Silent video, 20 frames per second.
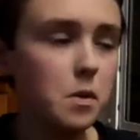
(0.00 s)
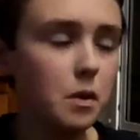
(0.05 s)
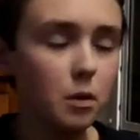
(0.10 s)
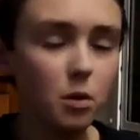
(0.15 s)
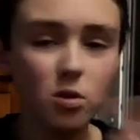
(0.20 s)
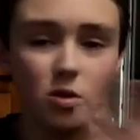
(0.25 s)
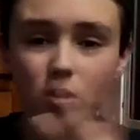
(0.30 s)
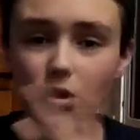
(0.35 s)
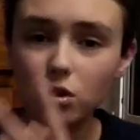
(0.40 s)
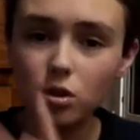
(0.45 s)
We're
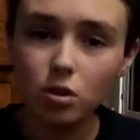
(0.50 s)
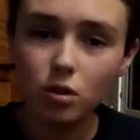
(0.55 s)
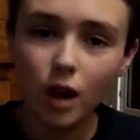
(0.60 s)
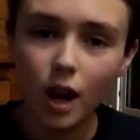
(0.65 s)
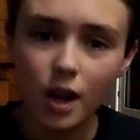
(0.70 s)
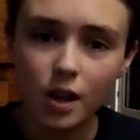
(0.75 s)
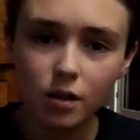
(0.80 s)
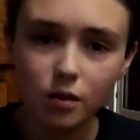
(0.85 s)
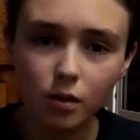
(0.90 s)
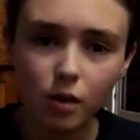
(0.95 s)
using two
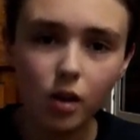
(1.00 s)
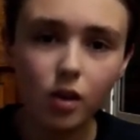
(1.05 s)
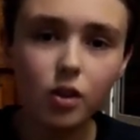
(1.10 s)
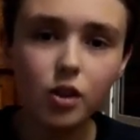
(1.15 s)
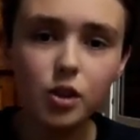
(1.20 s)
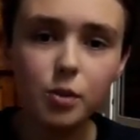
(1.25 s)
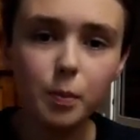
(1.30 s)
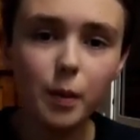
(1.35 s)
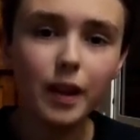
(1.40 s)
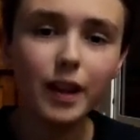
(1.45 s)
kinds of reels,
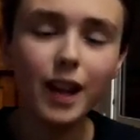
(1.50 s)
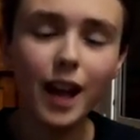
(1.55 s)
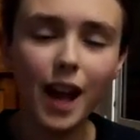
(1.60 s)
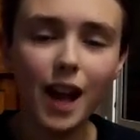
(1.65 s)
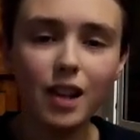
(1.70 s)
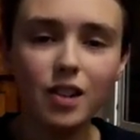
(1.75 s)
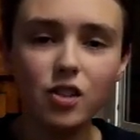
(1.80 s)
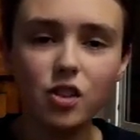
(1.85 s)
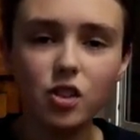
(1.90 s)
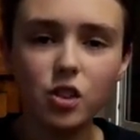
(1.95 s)
spin
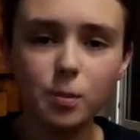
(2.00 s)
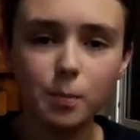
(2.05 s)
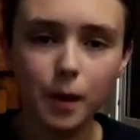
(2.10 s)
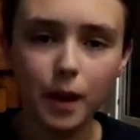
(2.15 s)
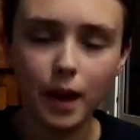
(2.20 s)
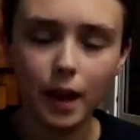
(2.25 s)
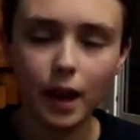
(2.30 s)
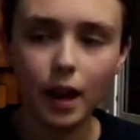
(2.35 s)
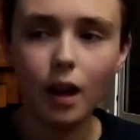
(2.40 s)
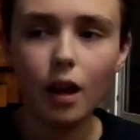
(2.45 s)
cast and
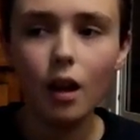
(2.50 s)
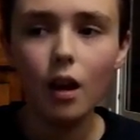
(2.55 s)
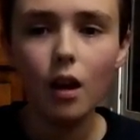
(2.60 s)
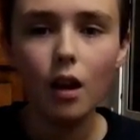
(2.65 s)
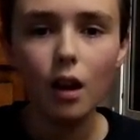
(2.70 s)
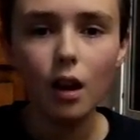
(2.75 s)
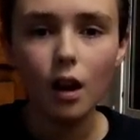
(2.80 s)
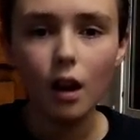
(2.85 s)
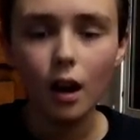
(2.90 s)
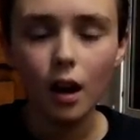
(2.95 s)
spinning.
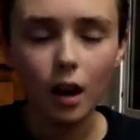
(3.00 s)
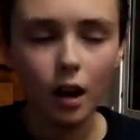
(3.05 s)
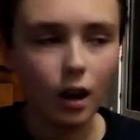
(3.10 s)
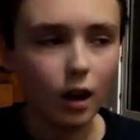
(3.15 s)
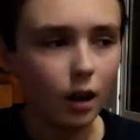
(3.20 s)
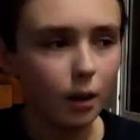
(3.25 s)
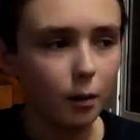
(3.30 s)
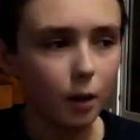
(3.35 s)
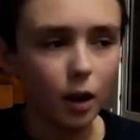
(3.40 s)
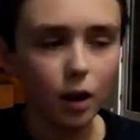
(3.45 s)

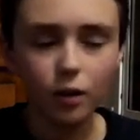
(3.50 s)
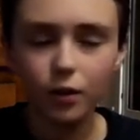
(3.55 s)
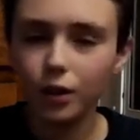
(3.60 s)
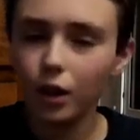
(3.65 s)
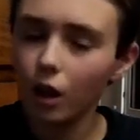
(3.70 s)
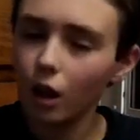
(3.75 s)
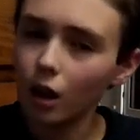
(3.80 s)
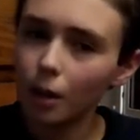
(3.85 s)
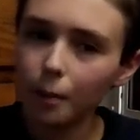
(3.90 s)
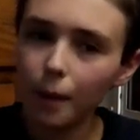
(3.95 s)
Um, I'll
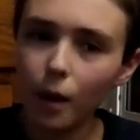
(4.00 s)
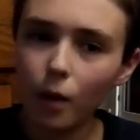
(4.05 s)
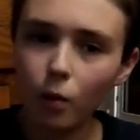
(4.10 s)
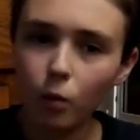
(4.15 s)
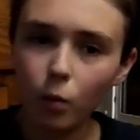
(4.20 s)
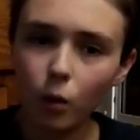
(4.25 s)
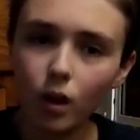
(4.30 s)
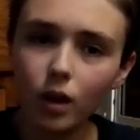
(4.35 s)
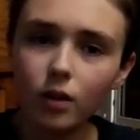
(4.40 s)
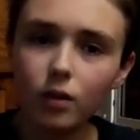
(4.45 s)
talk about
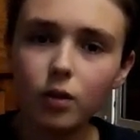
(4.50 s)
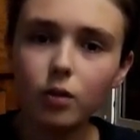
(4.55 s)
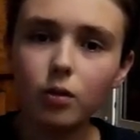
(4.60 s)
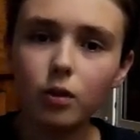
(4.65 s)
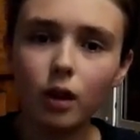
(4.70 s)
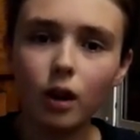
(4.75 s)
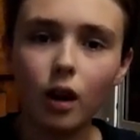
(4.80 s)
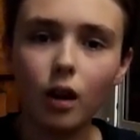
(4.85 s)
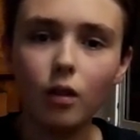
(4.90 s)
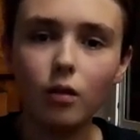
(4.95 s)
one of
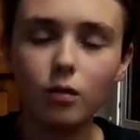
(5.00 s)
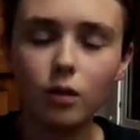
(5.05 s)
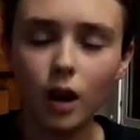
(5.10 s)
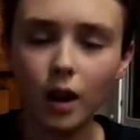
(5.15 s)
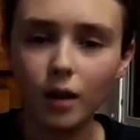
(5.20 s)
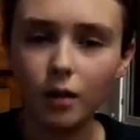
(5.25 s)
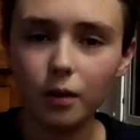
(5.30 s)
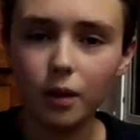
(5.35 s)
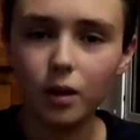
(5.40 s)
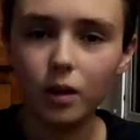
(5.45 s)
the rod
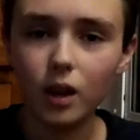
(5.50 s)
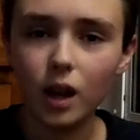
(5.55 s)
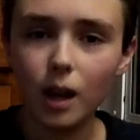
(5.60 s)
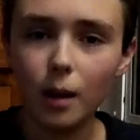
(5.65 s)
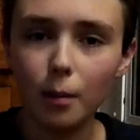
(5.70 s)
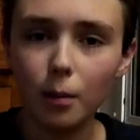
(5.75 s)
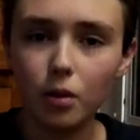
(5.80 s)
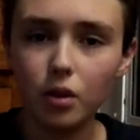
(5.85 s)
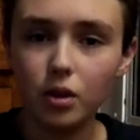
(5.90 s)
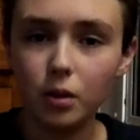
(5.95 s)
and reel
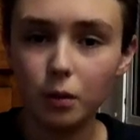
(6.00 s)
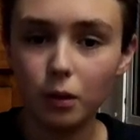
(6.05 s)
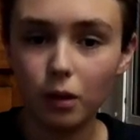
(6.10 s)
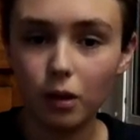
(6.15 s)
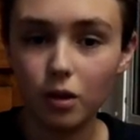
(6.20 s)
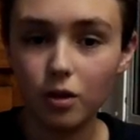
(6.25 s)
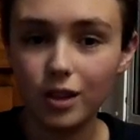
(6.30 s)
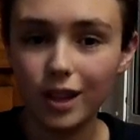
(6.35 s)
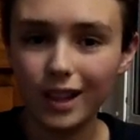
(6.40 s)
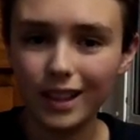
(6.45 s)
combos that we're
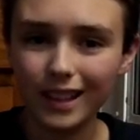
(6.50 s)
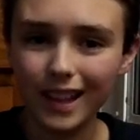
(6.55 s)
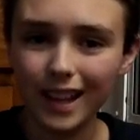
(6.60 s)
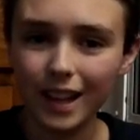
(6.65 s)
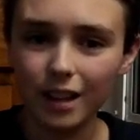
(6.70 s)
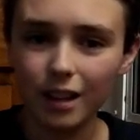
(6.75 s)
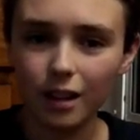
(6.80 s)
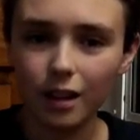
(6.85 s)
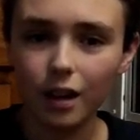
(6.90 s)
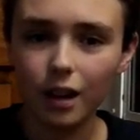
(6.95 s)
using
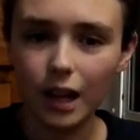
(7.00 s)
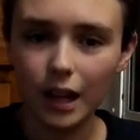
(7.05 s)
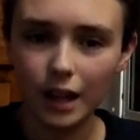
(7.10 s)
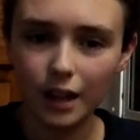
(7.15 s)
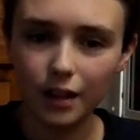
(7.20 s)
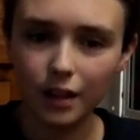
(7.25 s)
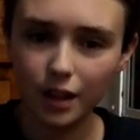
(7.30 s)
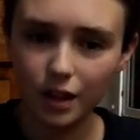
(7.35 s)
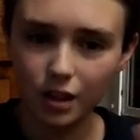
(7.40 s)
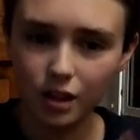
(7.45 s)
later
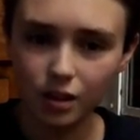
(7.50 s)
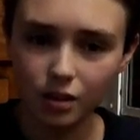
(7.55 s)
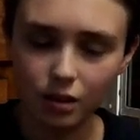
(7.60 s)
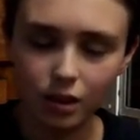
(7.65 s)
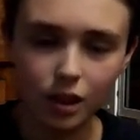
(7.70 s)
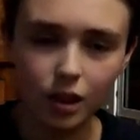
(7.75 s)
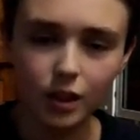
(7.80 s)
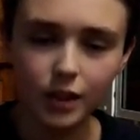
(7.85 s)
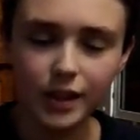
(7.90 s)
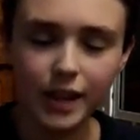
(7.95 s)
in this
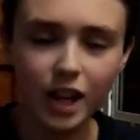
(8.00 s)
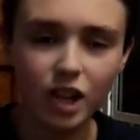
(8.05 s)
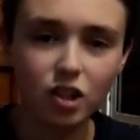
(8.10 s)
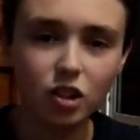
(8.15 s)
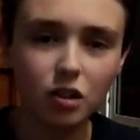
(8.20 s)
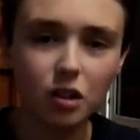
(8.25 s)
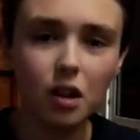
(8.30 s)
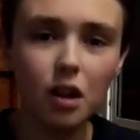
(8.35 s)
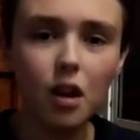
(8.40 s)
little section.